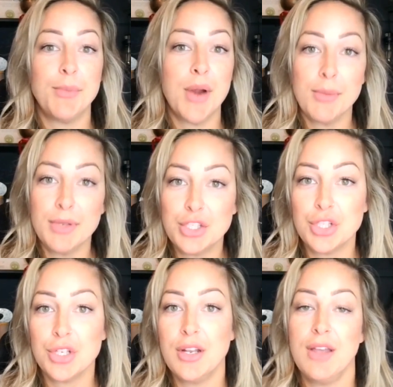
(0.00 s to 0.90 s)
I probably
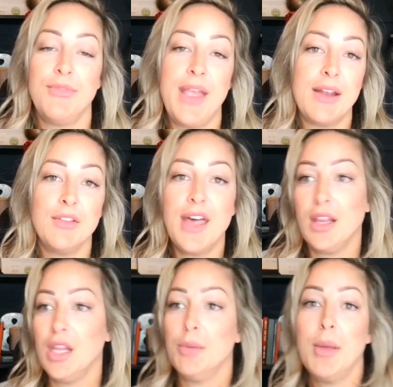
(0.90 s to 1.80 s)
should have handled
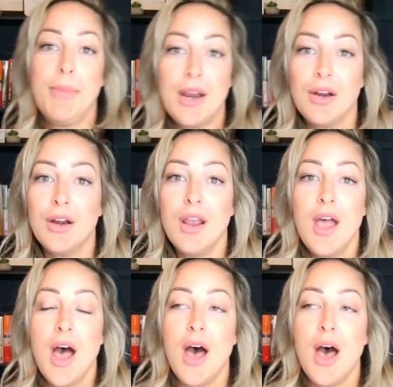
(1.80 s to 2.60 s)
that a little bit better.